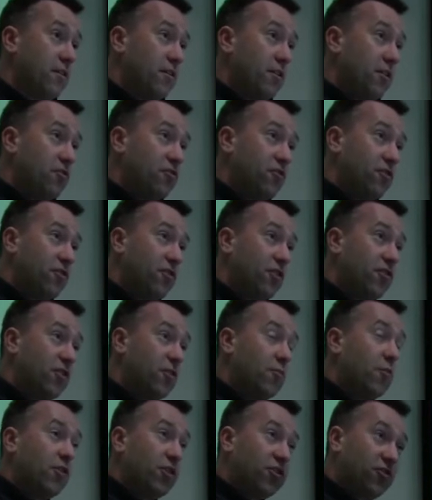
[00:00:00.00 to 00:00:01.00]
use the
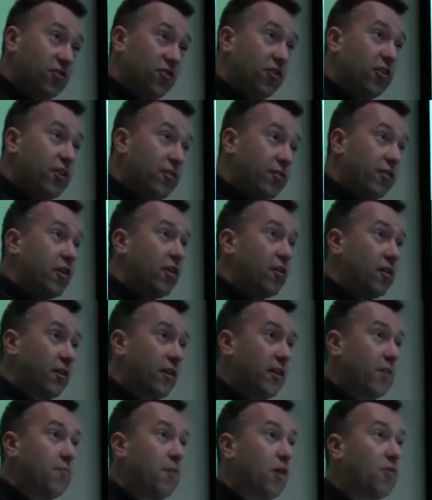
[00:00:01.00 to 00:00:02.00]
system on a server
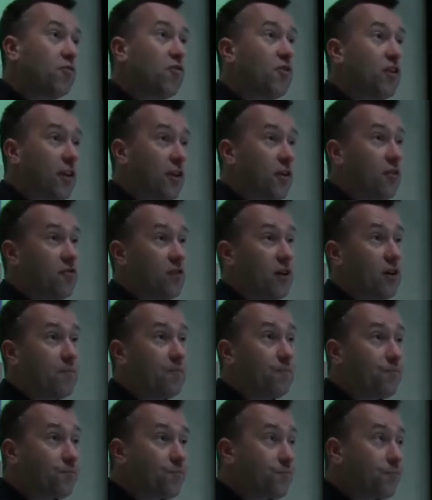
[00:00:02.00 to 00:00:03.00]
in a multi-user
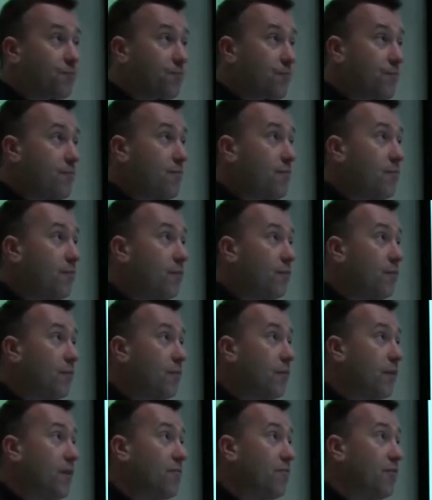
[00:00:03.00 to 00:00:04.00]

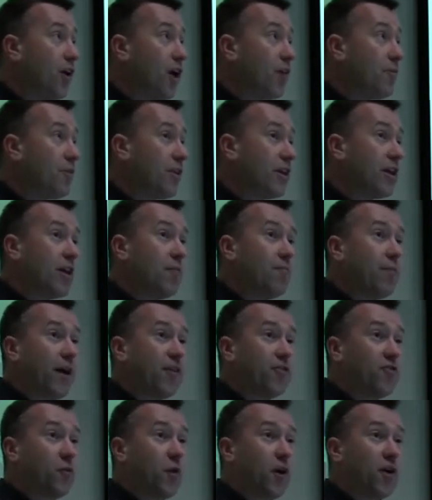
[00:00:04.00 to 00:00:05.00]
environment, they come
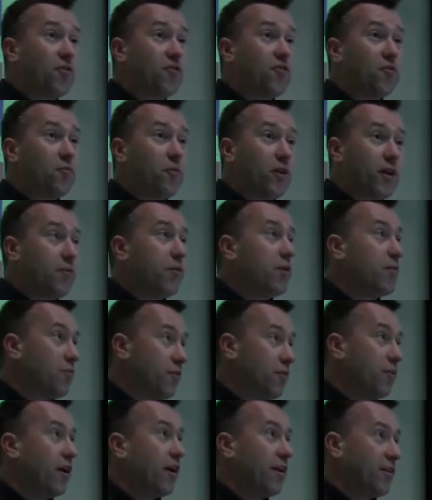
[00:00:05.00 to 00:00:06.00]
back to us and we, we
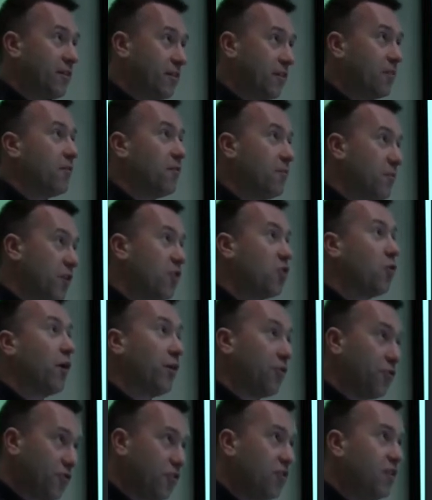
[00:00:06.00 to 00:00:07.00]
provide and we
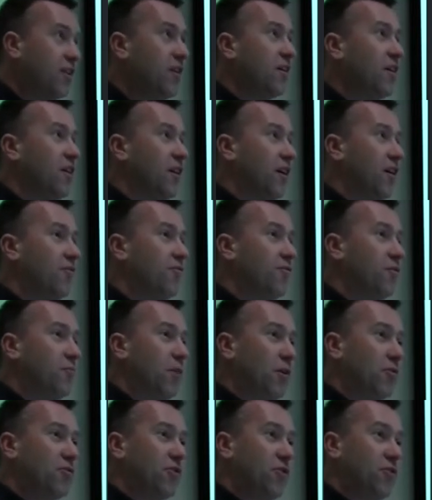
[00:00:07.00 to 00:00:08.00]
quote uh, for
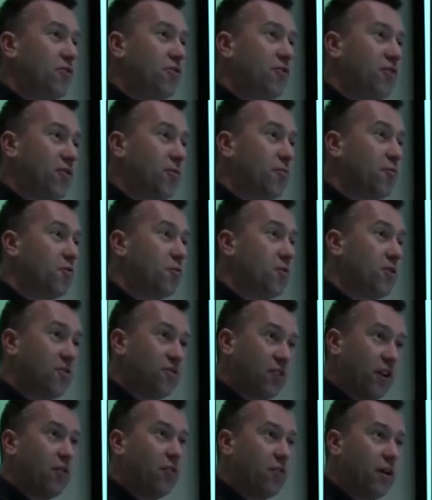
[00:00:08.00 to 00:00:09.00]
multi-user systems and we
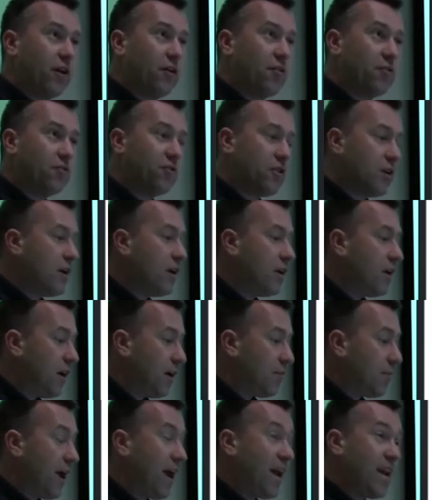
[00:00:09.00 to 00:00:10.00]
sell those.
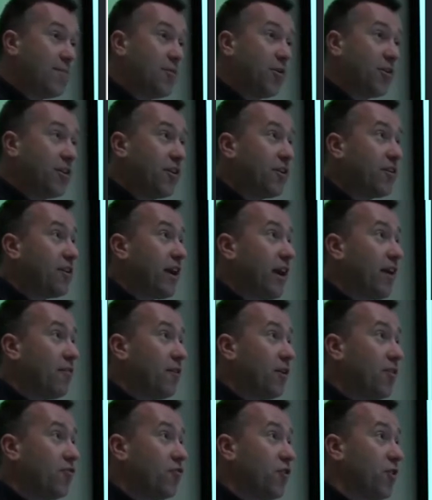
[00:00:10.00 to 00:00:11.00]
But anybody can
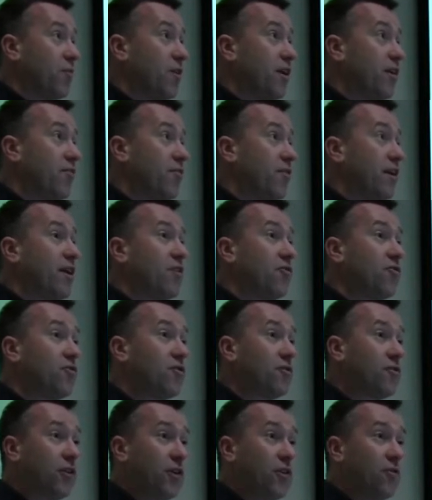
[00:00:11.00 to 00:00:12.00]
download Stream. You have
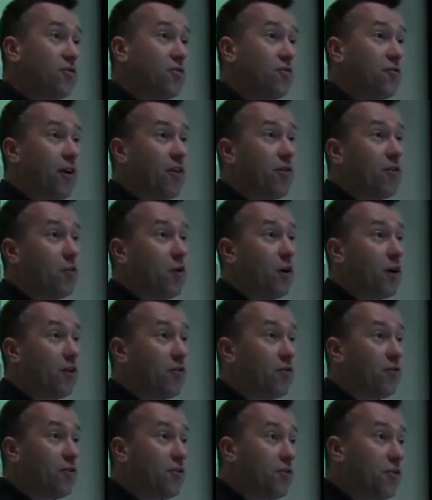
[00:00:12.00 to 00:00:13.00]
thousands of users around the
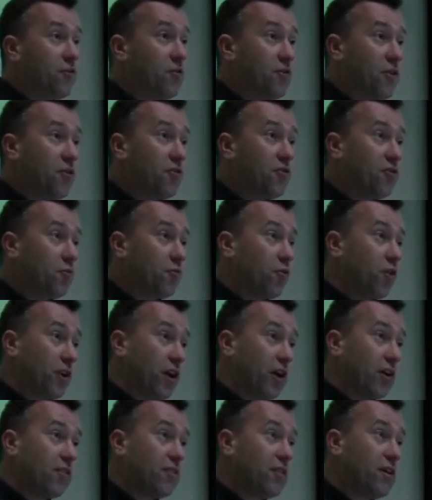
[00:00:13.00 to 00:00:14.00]
world who use the
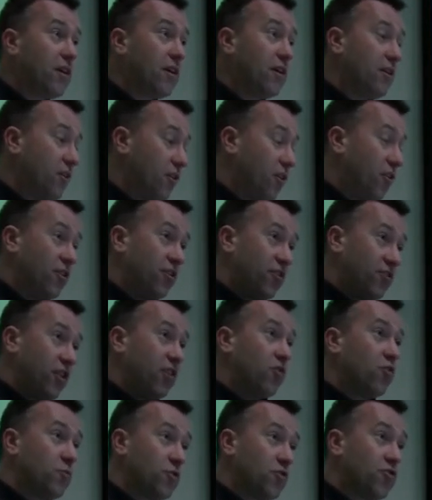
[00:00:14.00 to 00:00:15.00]
product on a
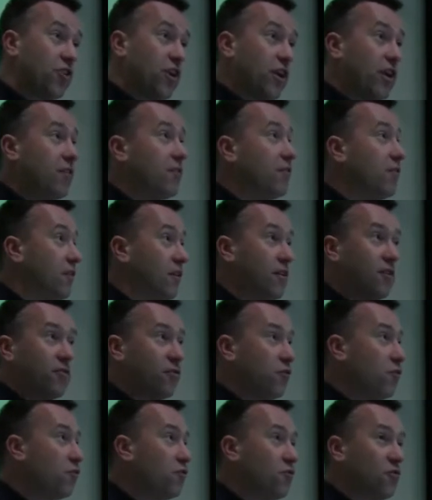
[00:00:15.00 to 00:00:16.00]
single machine
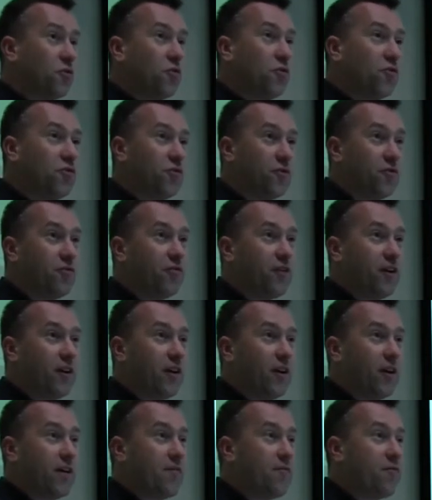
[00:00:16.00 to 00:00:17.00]
for all sorts of
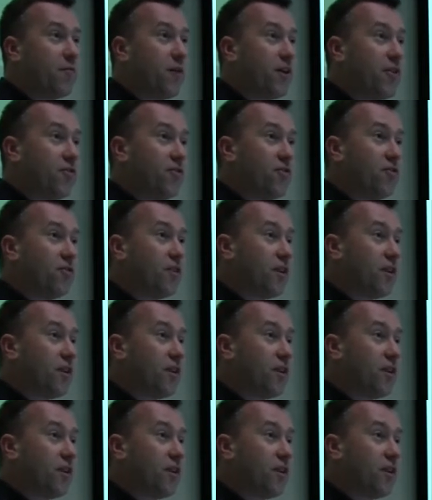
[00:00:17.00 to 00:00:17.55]
uh, information,